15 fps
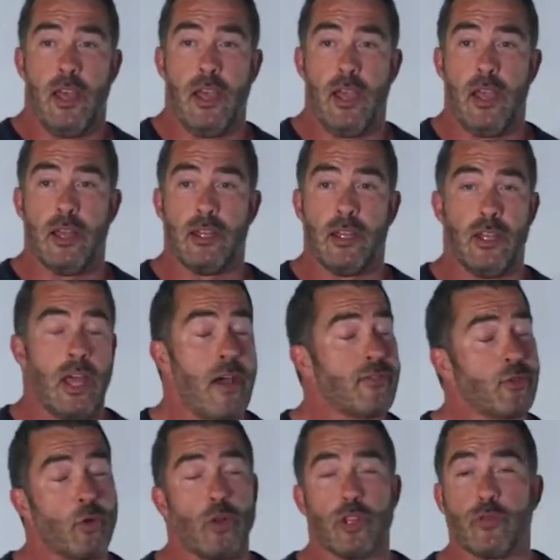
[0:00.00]
And
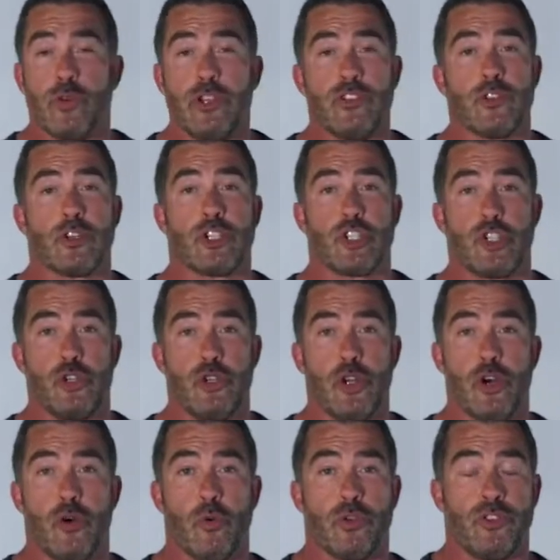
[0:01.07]
after all the research,
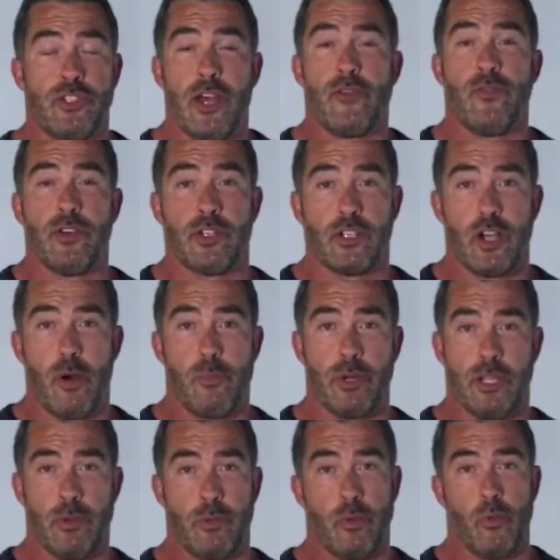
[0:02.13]
JUNO was definitely the
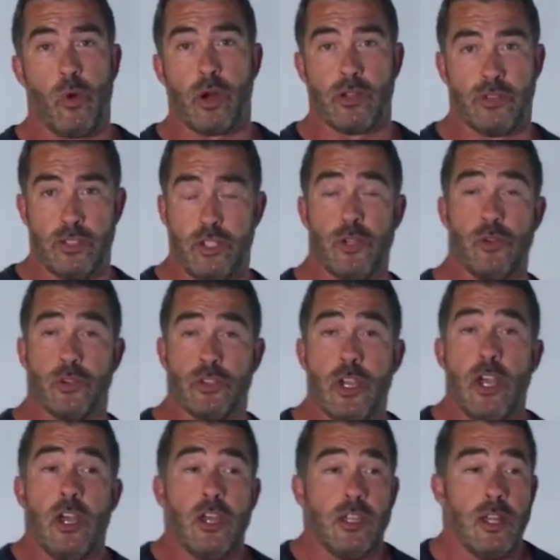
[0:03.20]
company that we wanted to use.
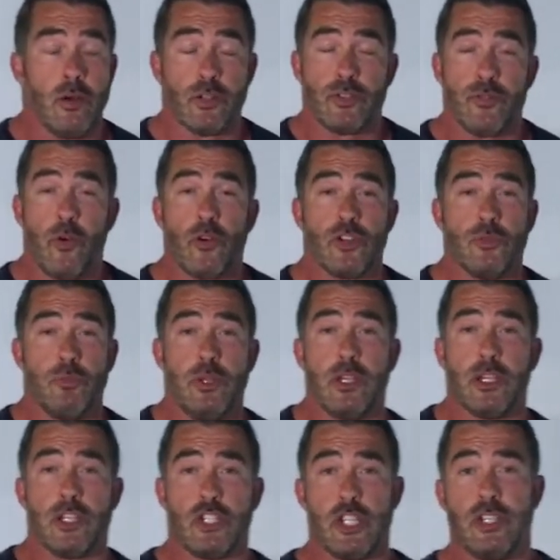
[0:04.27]
Now, as far as
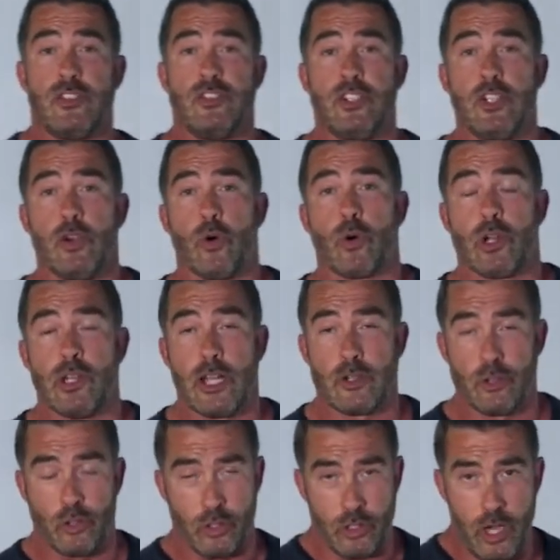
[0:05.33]
being a GC or an
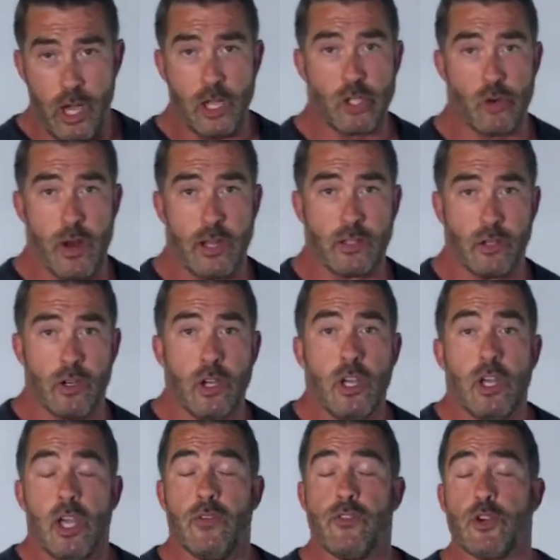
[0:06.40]
electrical contractor,
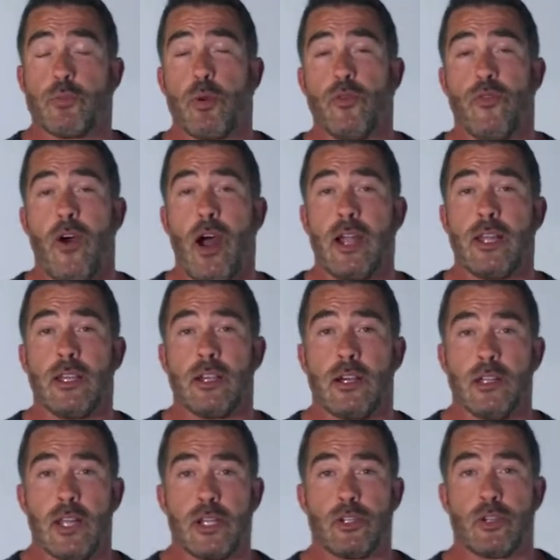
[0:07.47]
if you're providing
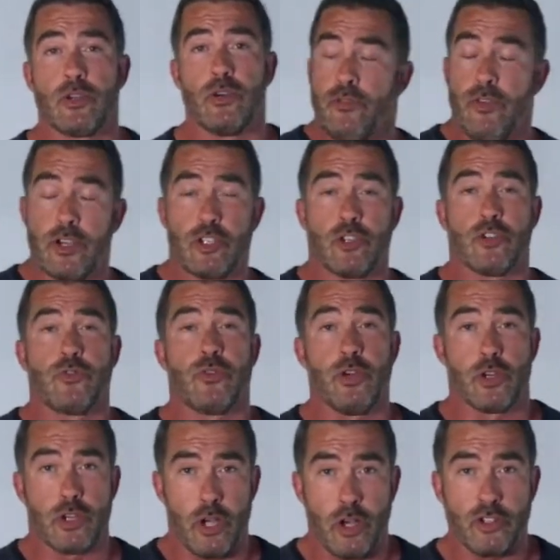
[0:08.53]
electrical fixtures for
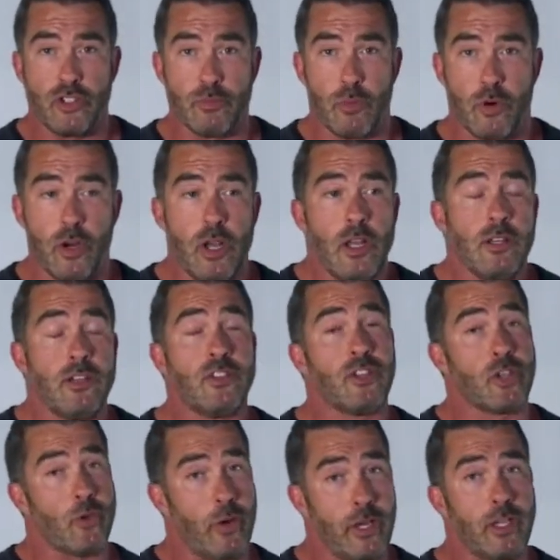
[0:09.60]
your customer, this is
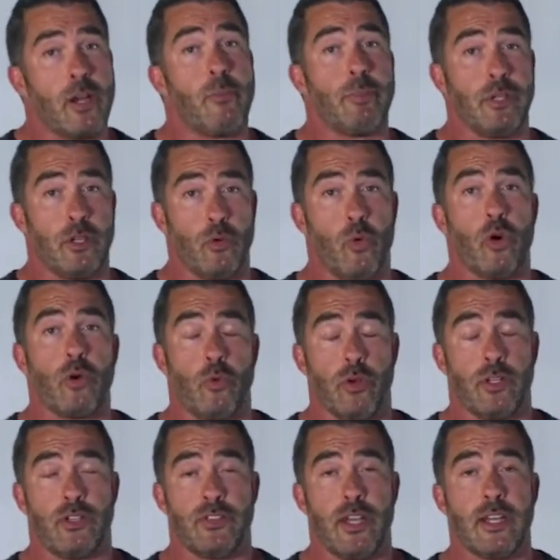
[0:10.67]
a great company to work with
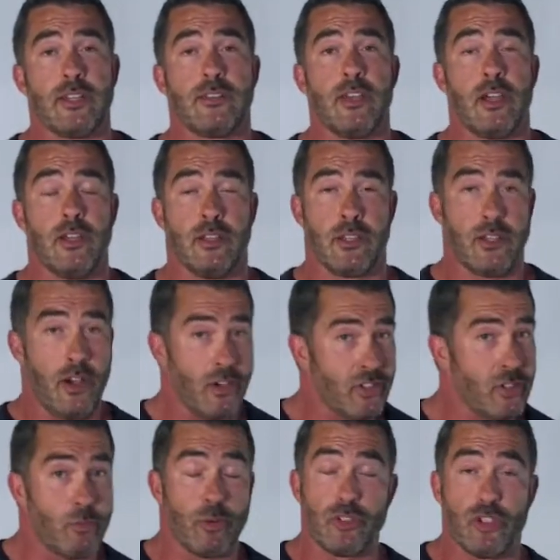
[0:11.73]
because I got to tell you, the
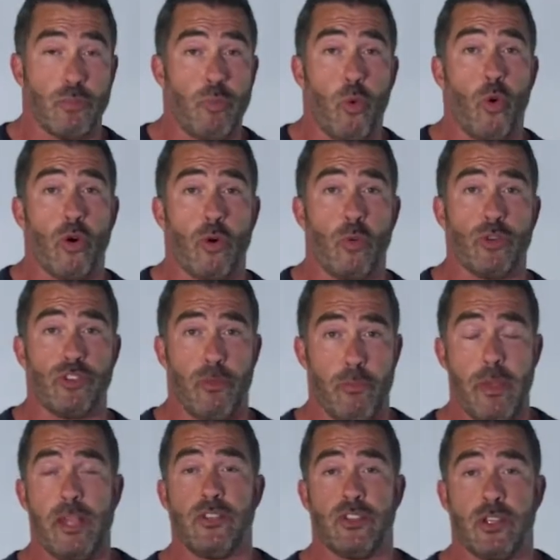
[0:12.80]
customer support was
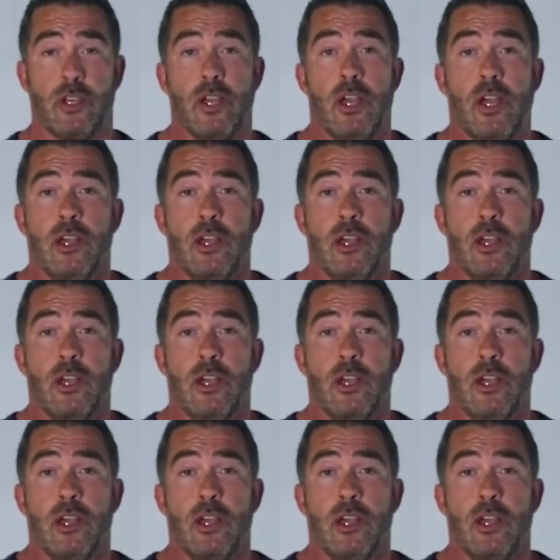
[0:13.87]
amazing.